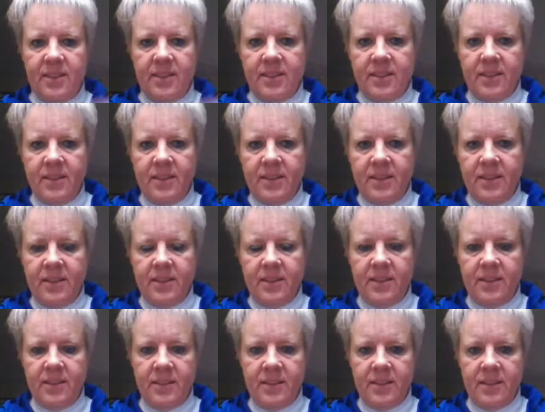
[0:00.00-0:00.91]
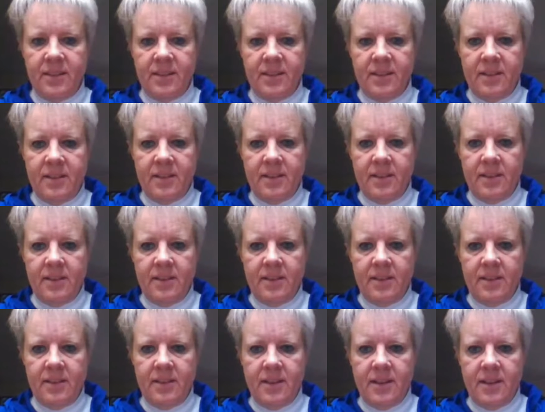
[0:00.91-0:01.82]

Nobody speaks.